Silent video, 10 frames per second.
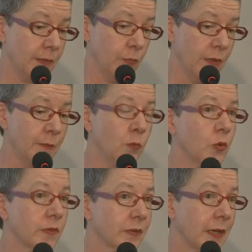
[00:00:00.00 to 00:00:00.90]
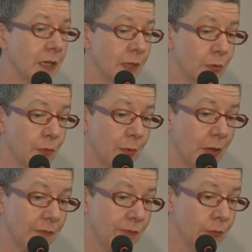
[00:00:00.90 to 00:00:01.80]
with a more scalable
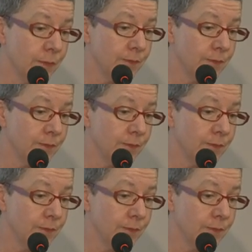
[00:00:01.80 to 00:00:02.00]
platform,